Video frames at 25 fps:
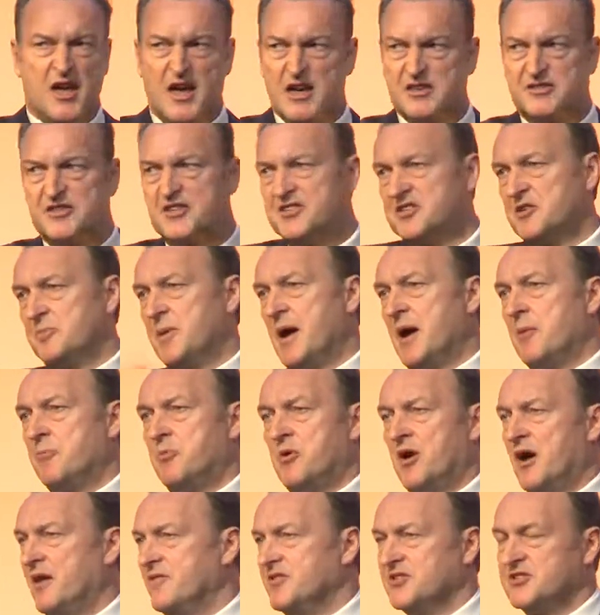is this about
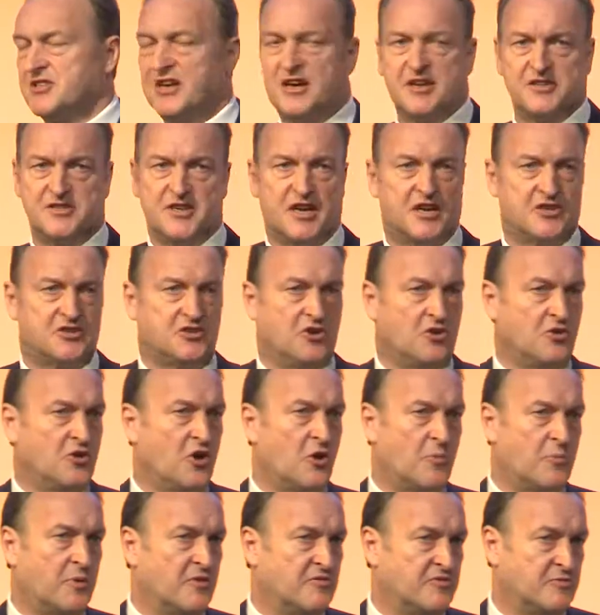privatisation or
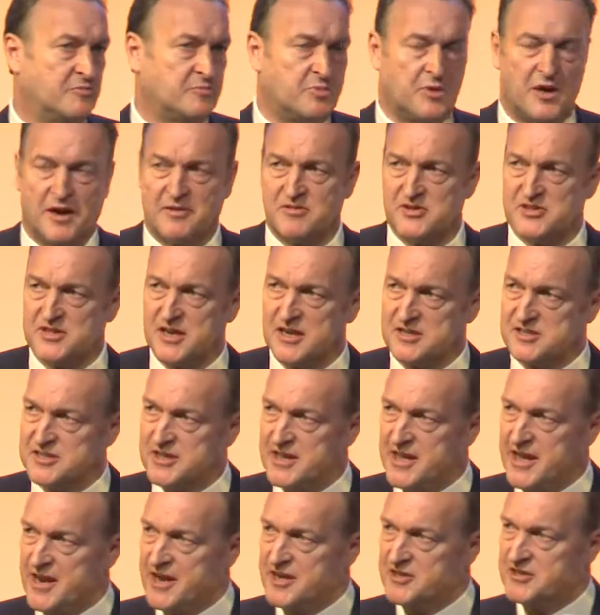not privatising
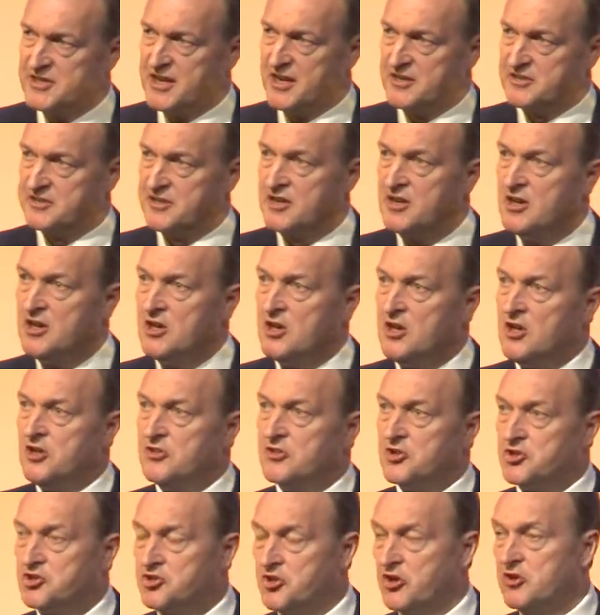the NHS?
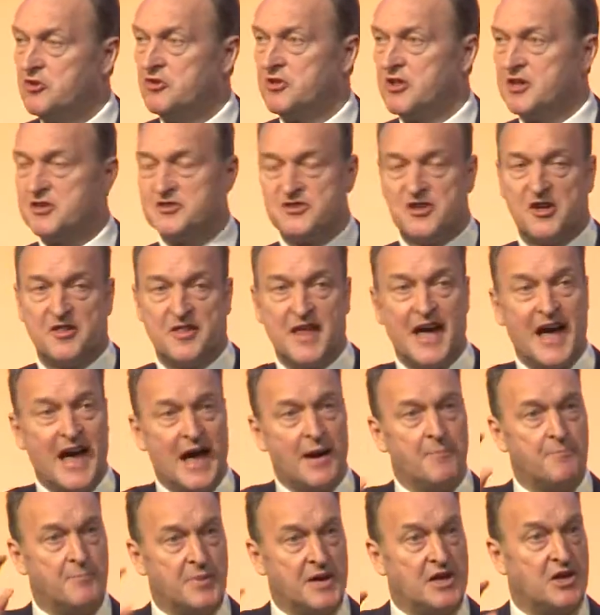The truth is that
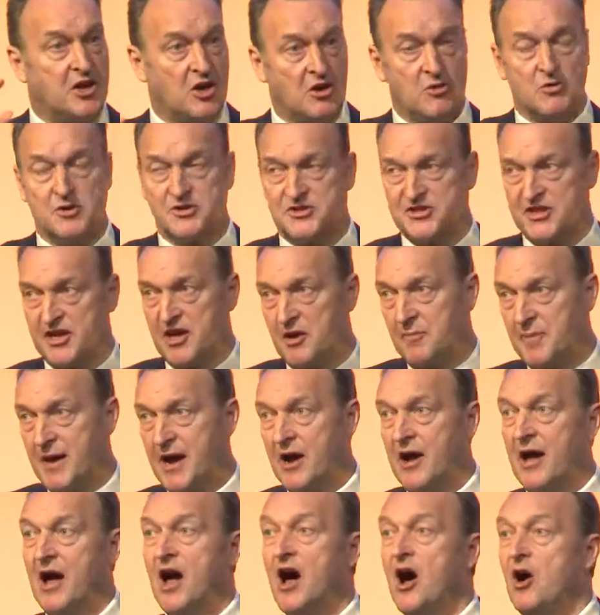ambiguity
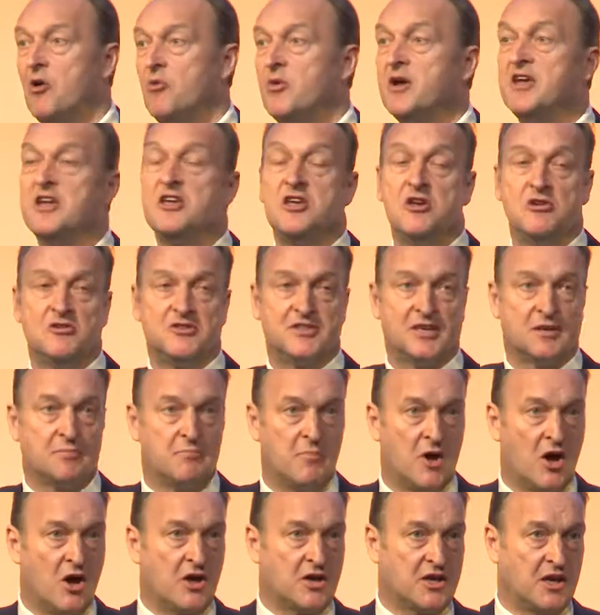about are we using
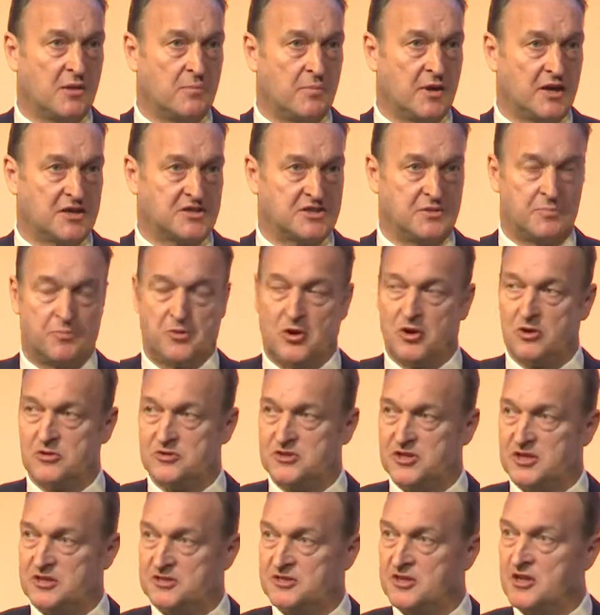market-based
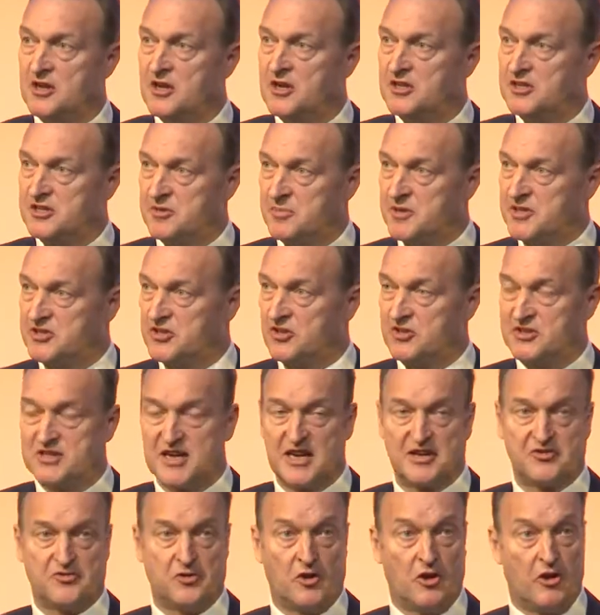approaches to be
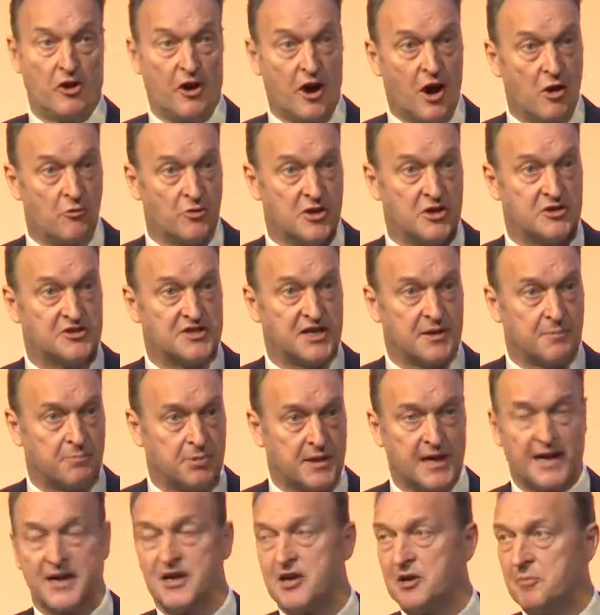successful or are we using
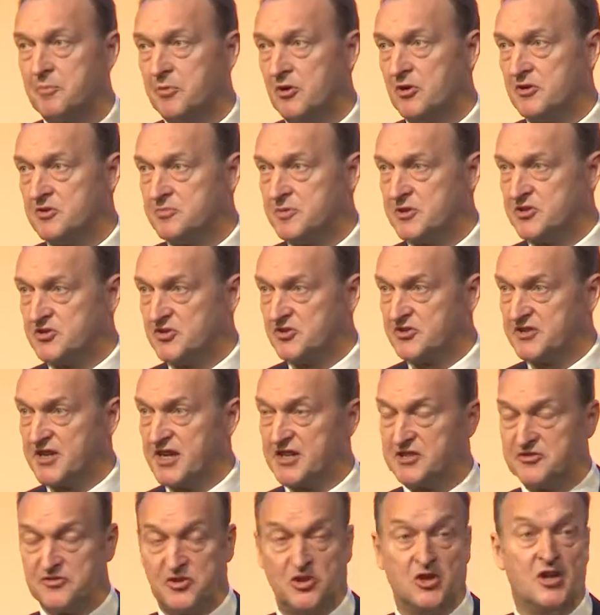planning approach to be
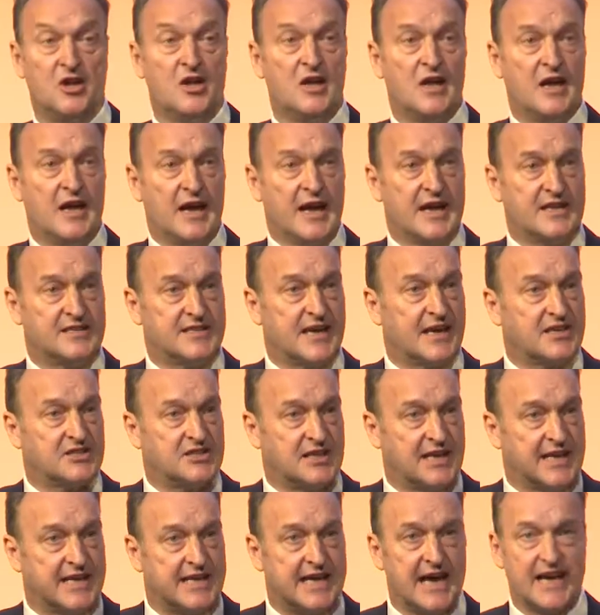successful is
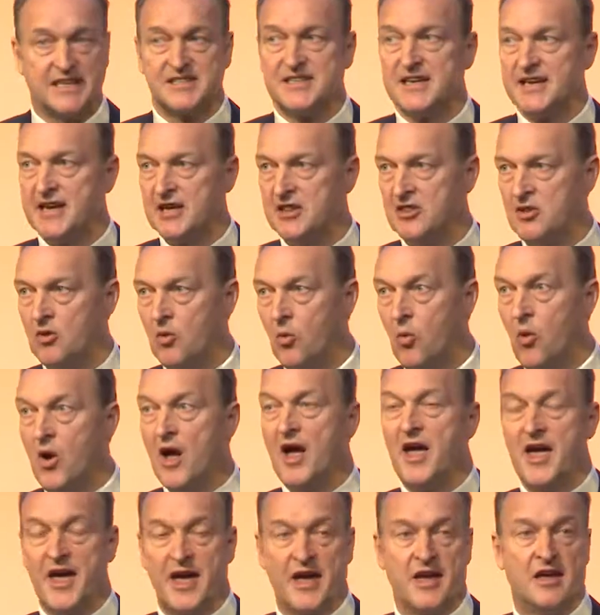actually getting in the
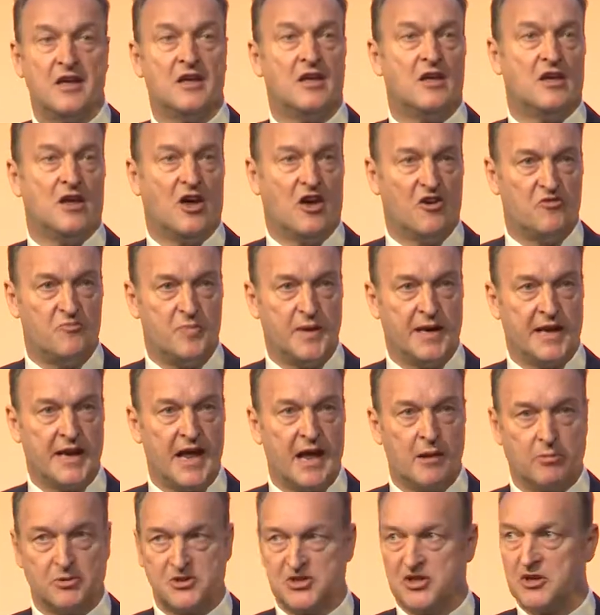way of being
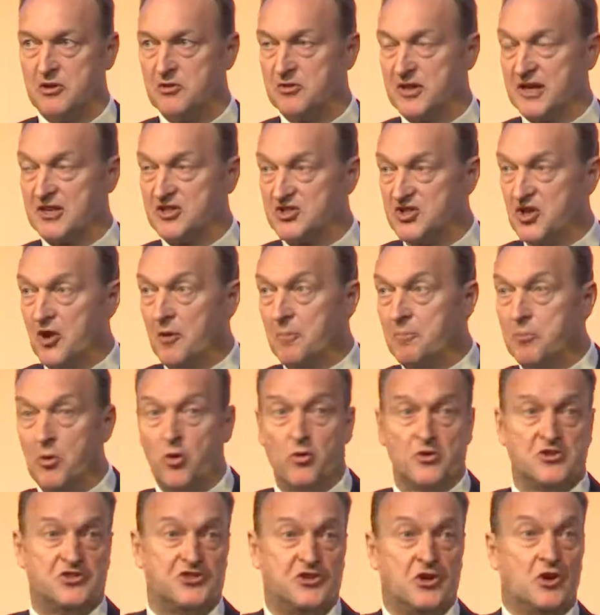able to do things. So
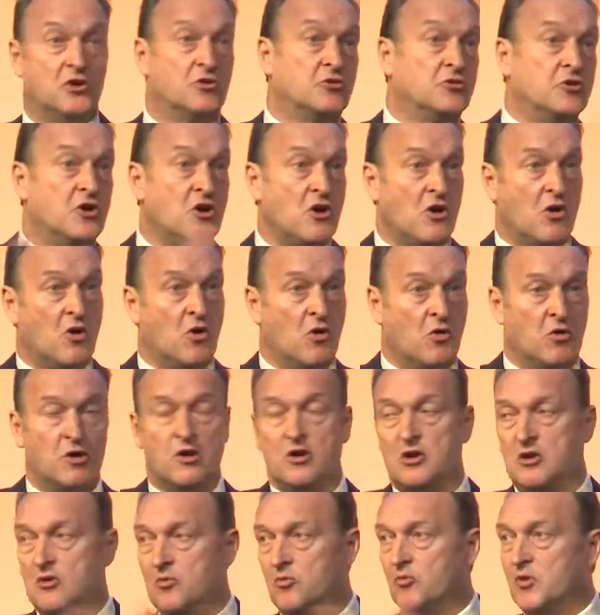boards don't know
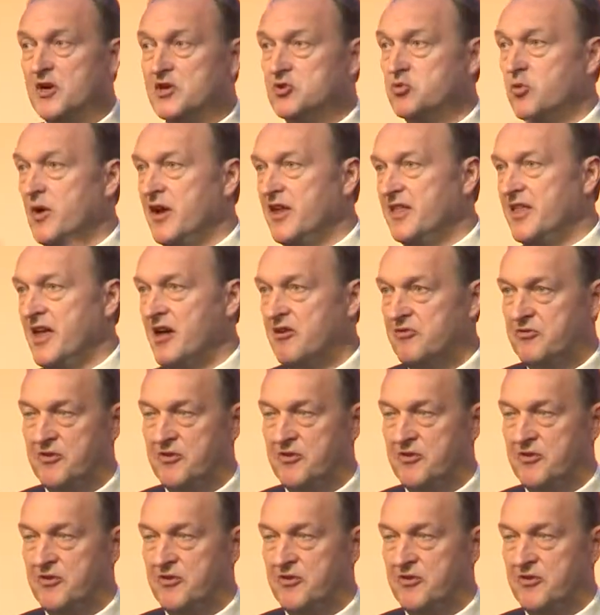which way they're